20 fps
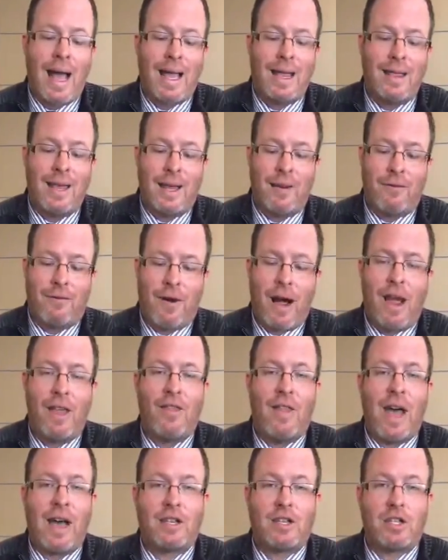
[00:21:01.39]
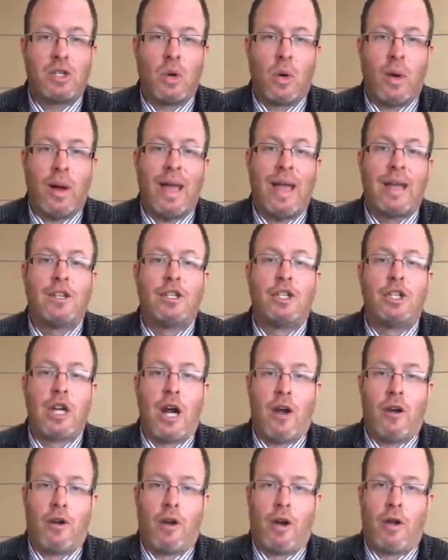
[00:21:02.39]
I can then find that story and
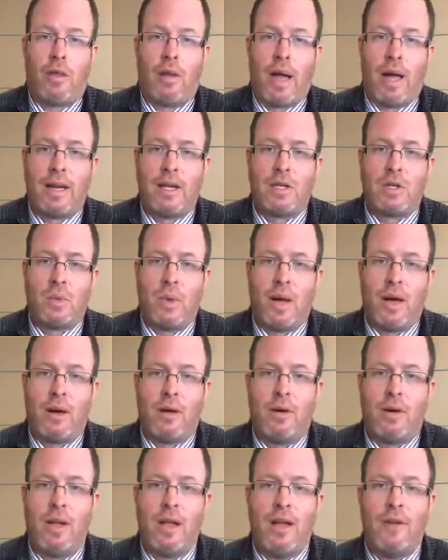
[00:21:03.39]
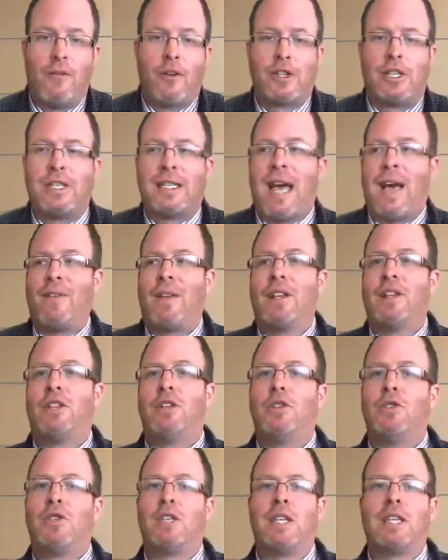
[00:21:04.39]
share it online as well. Great. Versus having
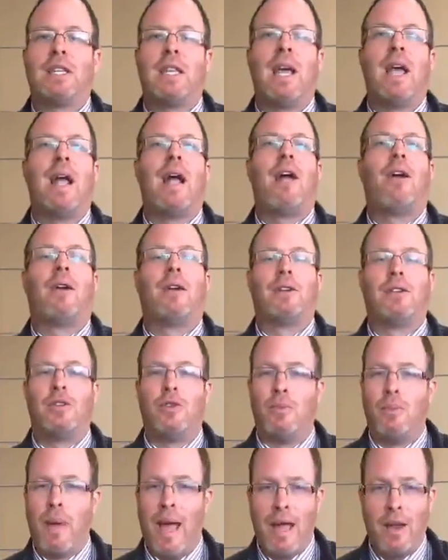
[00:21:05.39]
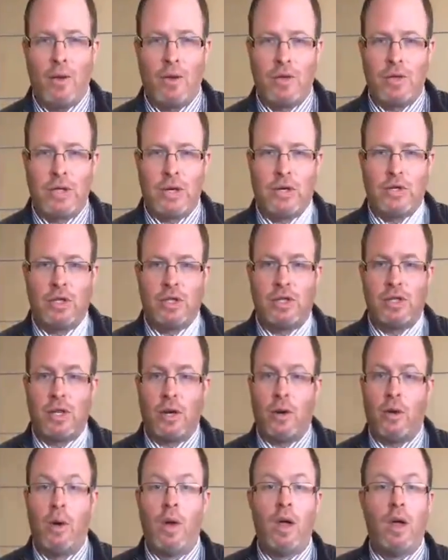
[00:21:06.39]
to sit there and do manual searches.
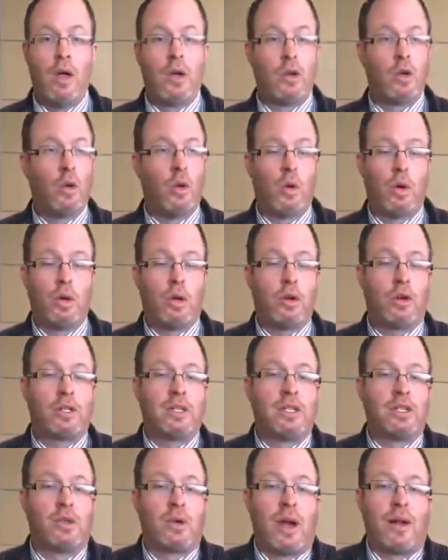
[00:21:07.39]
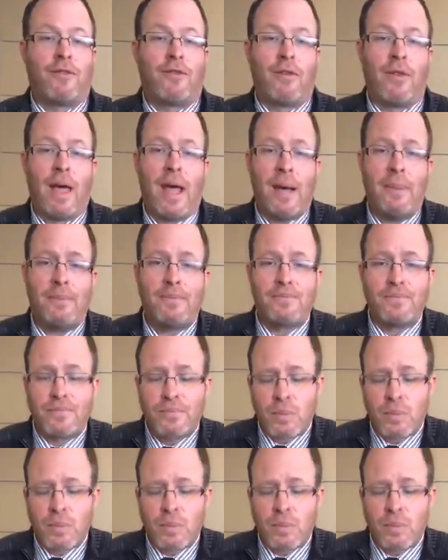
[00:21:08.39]
So Google Alerts is great for that.